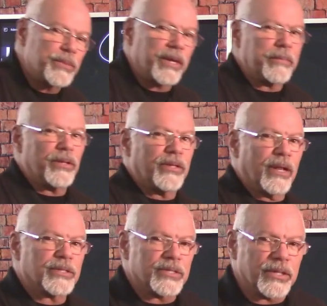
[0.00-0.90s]
make $1 million
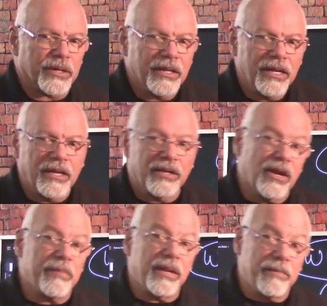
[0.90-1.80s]
this year. You
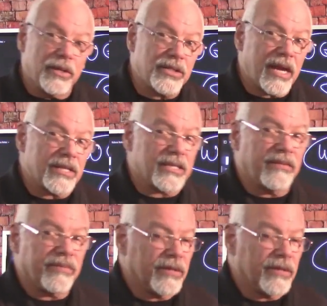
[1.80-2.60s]
know how many books you got to sell for